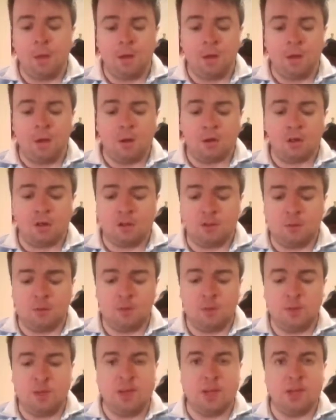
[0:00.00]
Also, if you
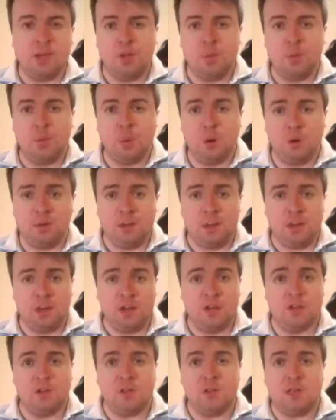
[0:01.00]
want me to do more
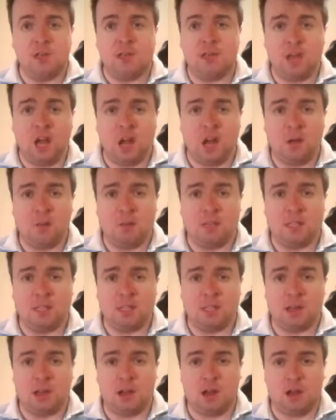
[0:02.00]
videos
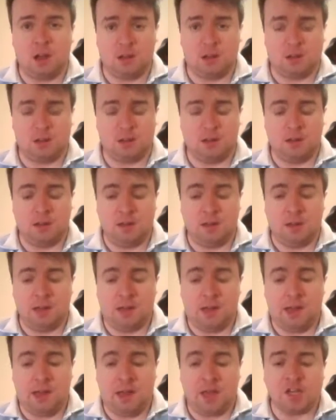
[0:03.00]
commenting on
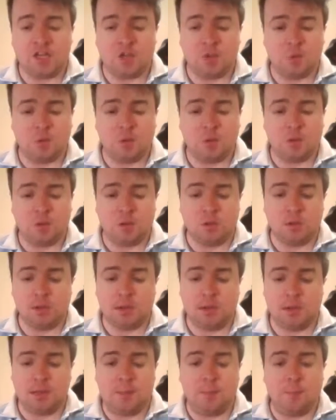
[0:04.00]
actual
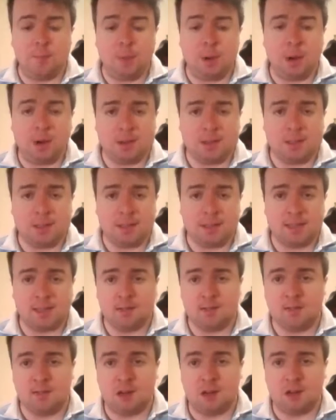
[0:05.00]
box sets
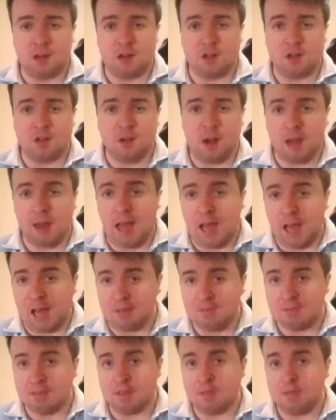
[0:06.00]
of Doctor Who, I
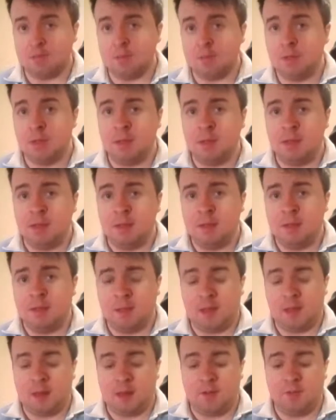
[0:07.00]
have some
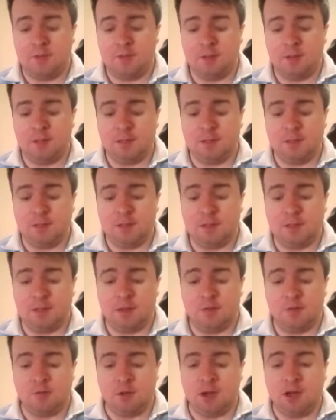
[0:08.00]
that have recently
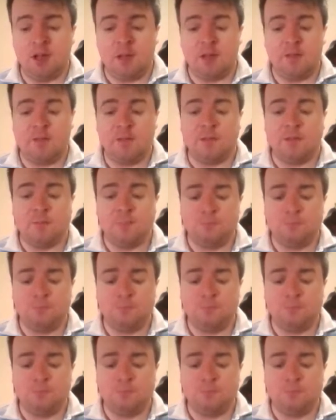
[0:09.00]
arrived,